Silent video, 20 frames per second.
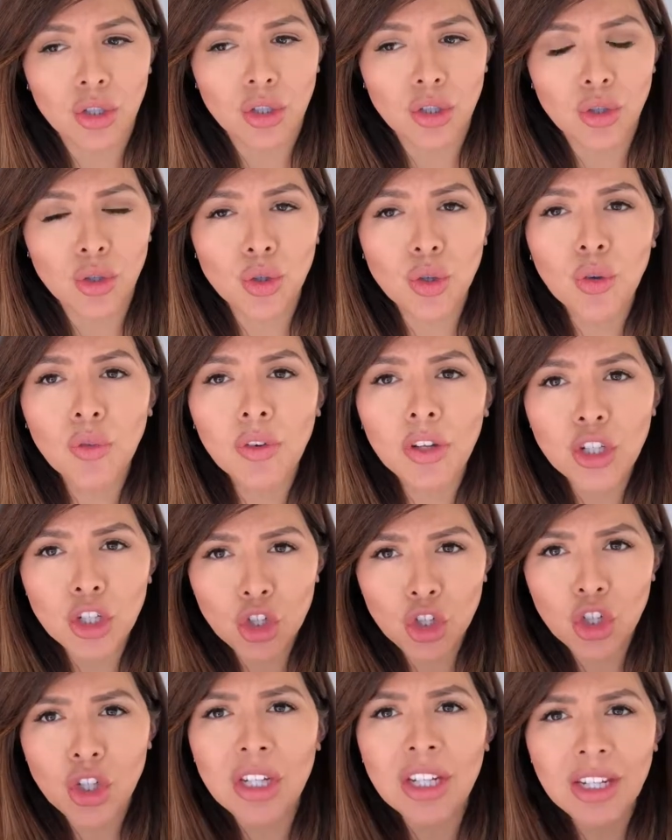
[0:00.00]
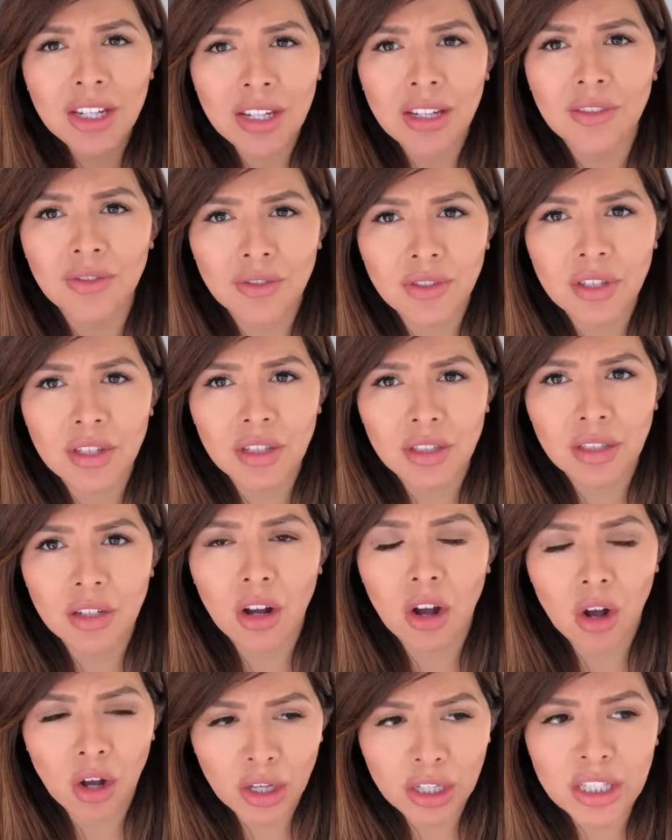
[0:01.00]
you've achieved
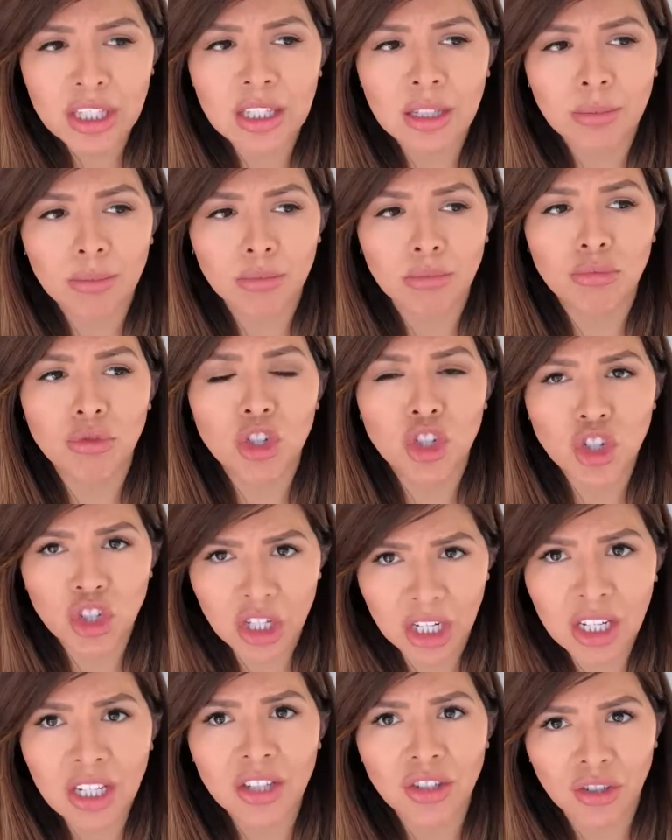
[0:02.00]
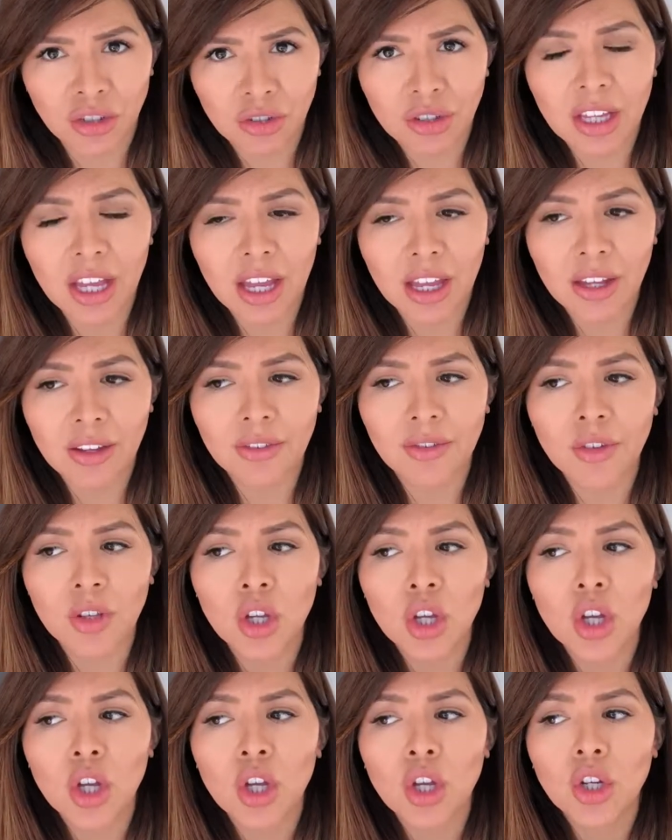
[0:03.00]
awesome shit in your life.
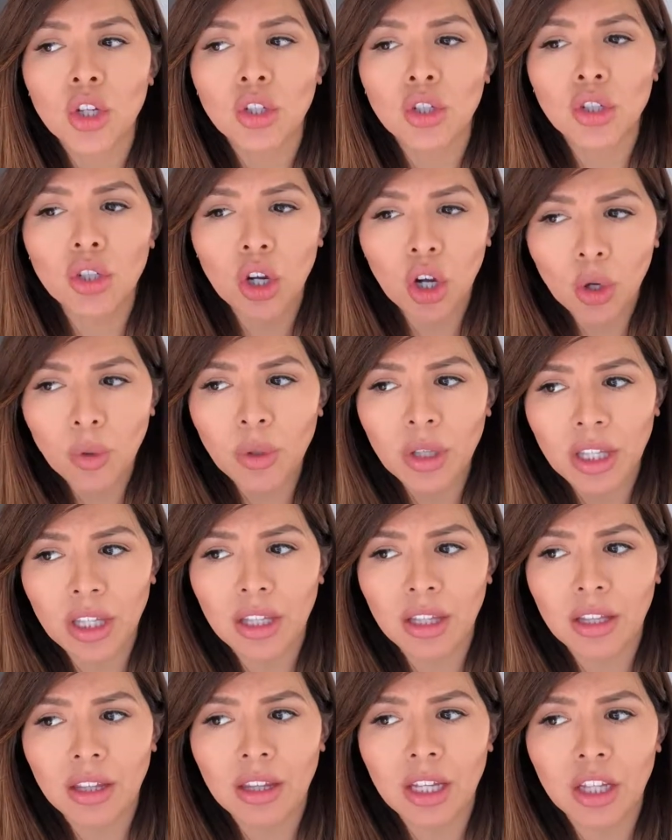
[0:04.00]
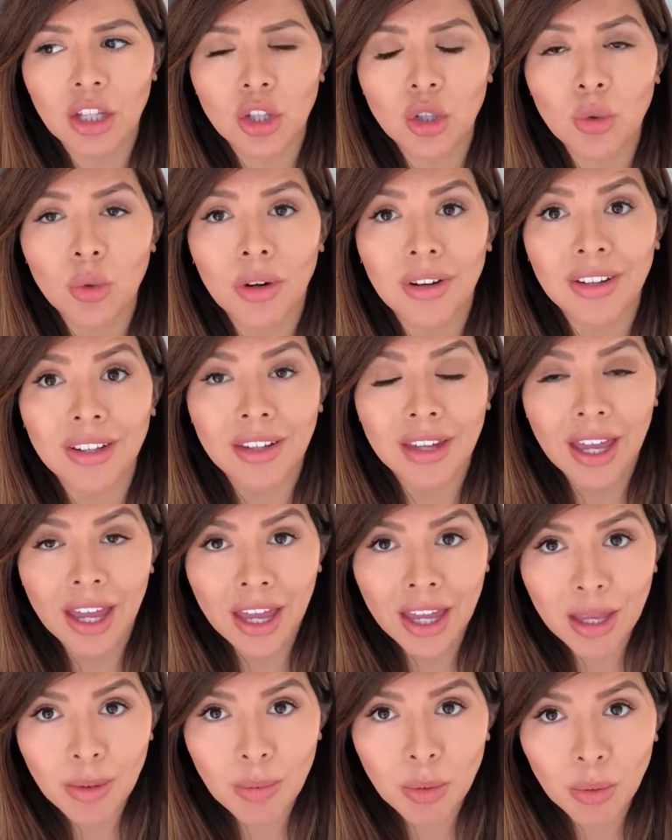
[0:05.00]
Knowing that you are
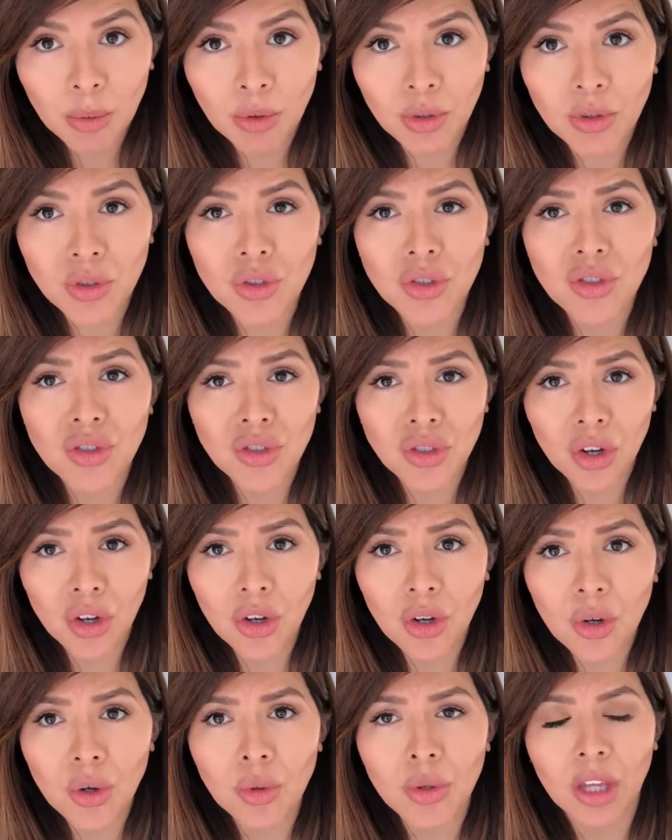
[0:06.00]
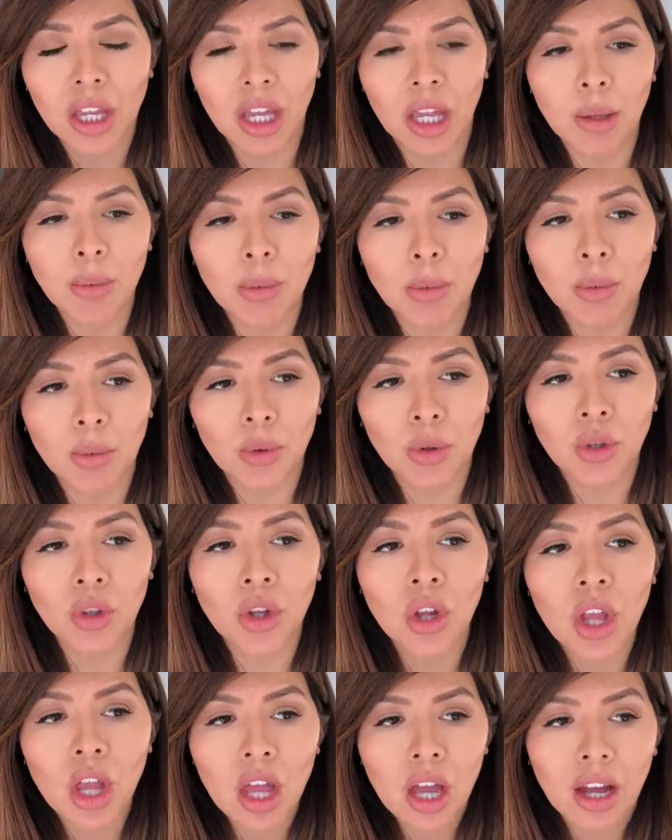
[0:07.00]
capable, so capable
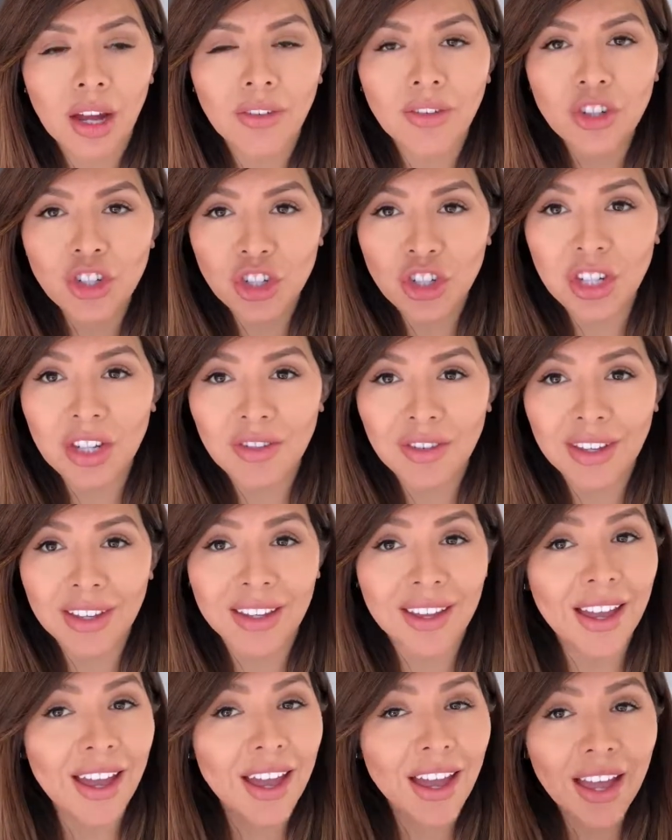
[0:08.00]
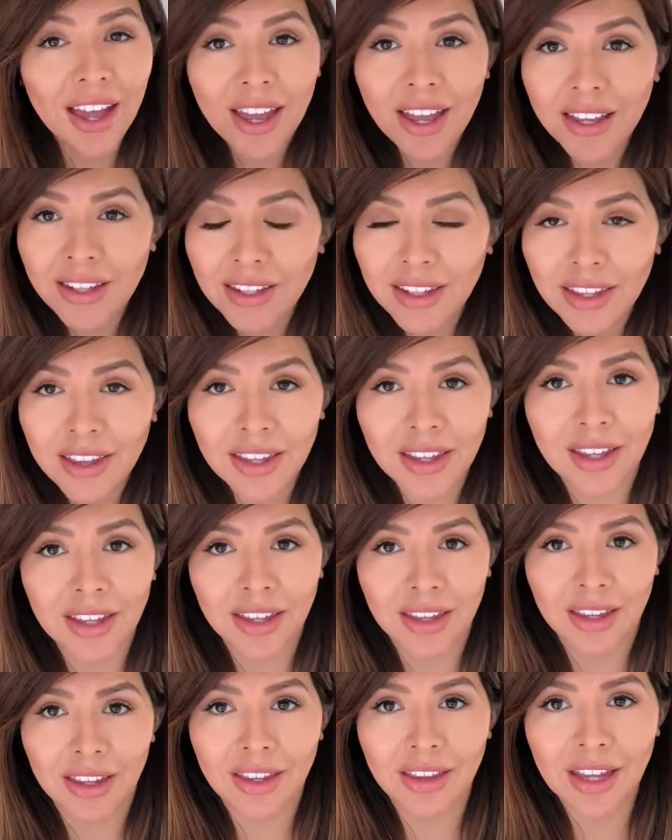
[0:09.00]
of achieving
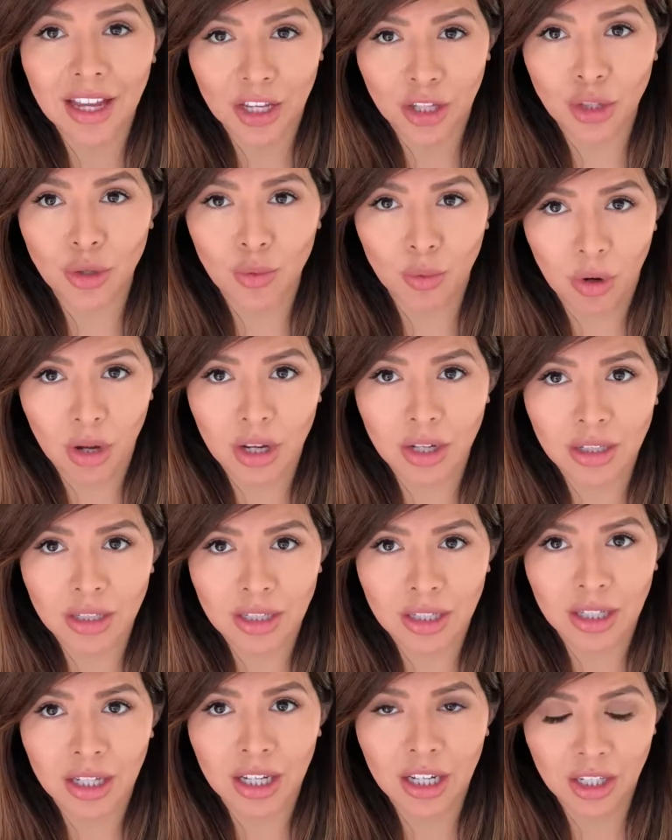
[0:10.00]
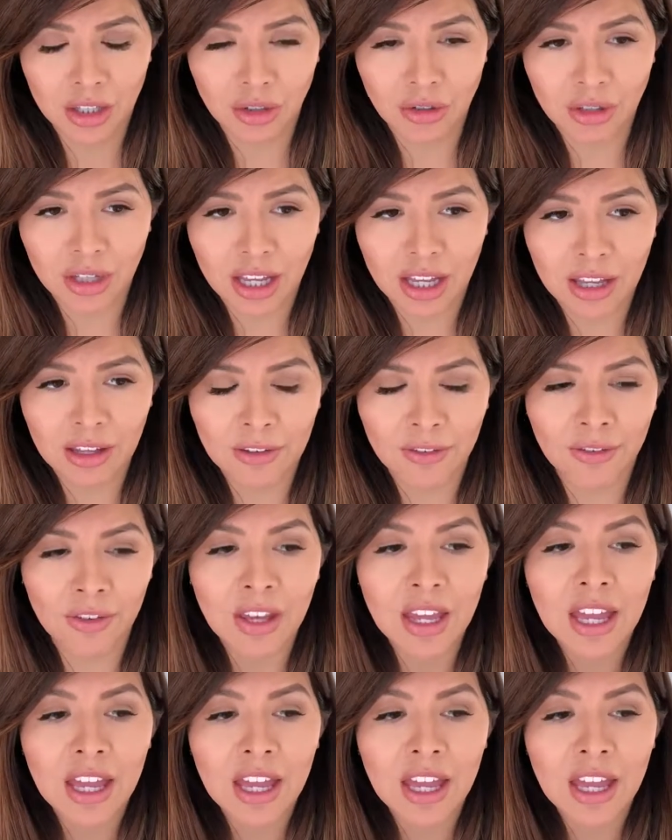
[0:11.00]
anything that you want in your life.